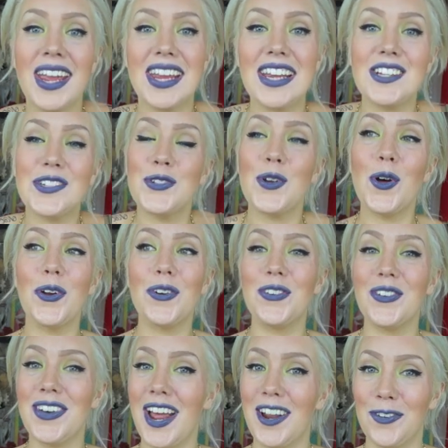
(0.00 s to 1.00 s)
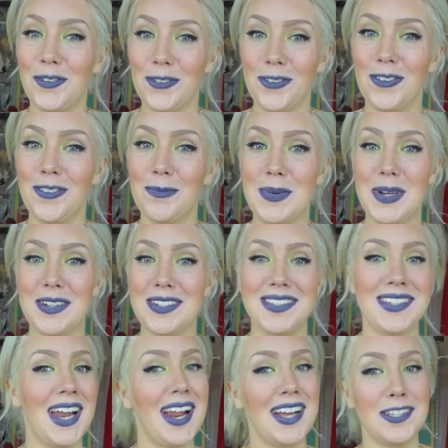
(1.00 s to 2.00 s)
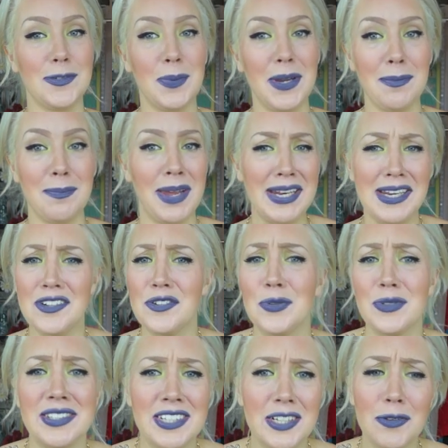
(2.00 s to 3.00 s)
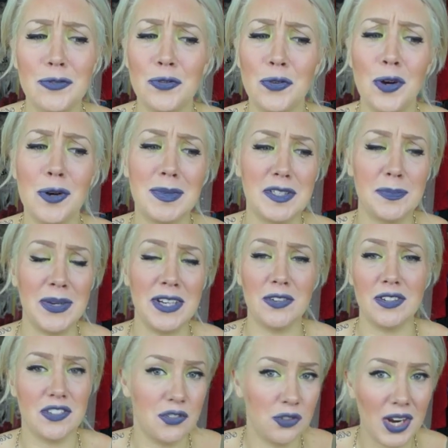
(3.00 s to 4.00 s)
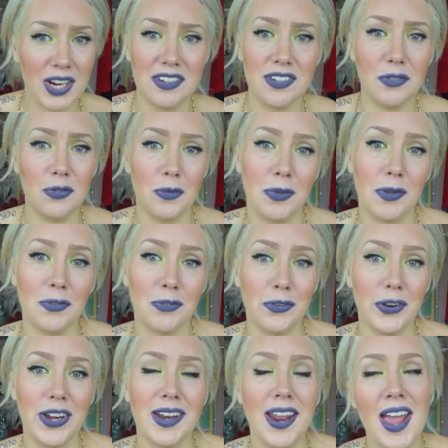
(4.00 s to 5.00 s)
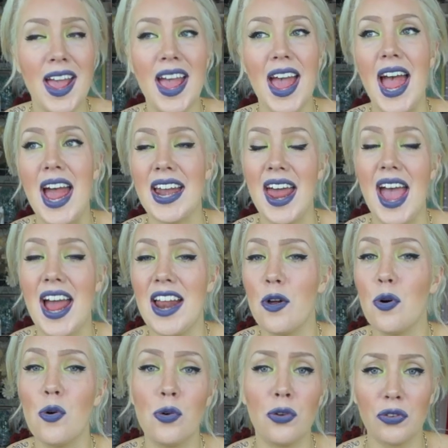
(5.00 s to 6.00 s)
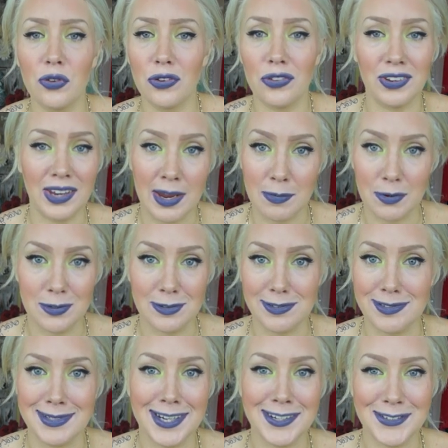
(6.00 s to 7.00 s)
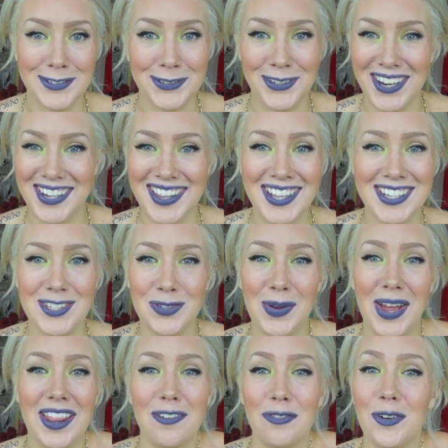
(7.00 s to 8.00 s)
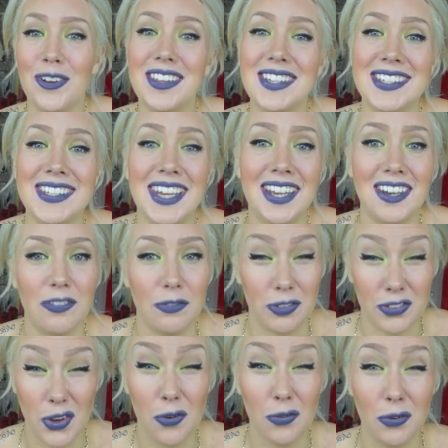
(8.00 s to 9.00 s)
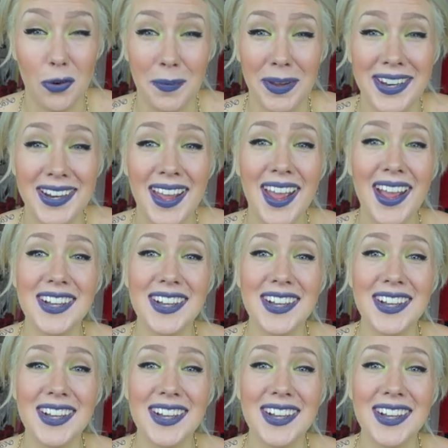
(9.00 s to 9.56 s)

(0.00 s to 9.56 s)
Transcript: is not natural because that has been made into a syrup form, it's been extracted from the fruit and had all sorts of chemicals done to it. That's why they've got this negative result from it.